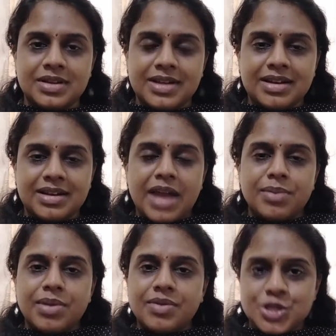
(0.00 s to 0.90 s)
that
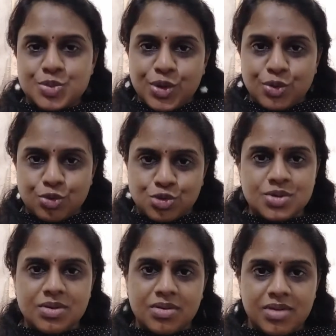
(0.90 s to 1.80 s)
animal which
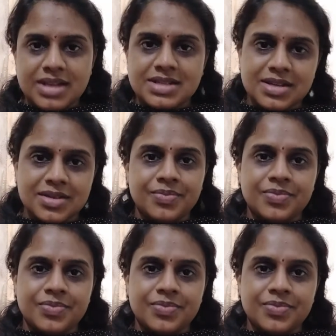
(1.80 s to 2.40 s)
mews, right?